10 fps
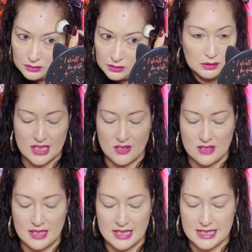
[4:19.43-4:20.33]
So
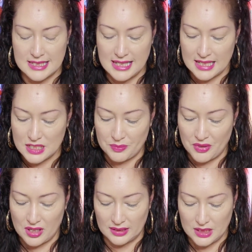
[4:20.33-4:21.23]
this next
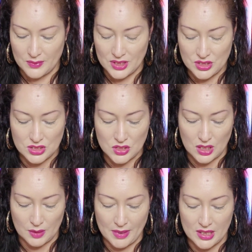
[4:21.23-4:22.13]
product I want to
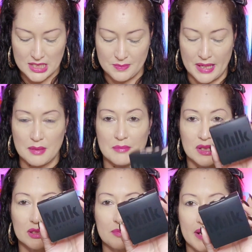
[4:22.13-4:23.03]
talk about is by
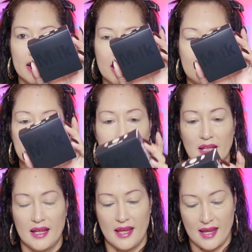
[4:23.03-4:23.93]
Milk Makeup,
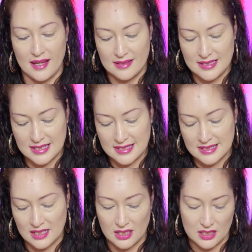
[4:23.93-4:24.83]
and this is
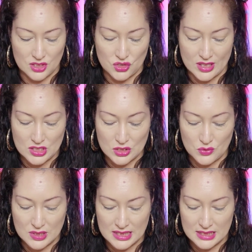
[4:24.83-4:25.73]
the
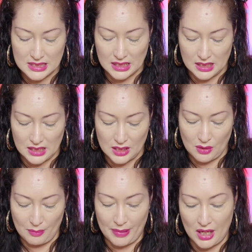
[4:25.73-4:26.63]
translucent
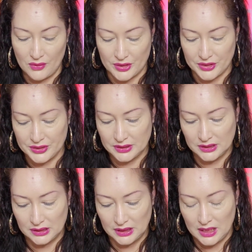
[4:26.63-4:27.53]
powder.
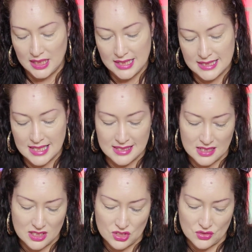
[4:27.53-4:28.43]
It says
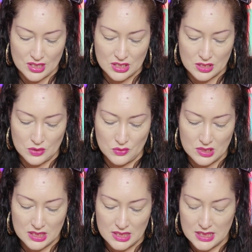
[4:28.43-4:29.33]
it's
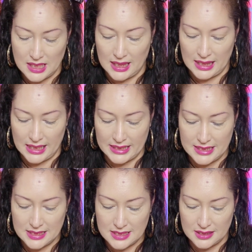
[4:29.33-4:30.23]
translucent
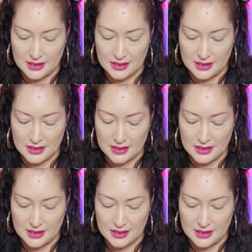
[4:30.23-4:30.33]
light.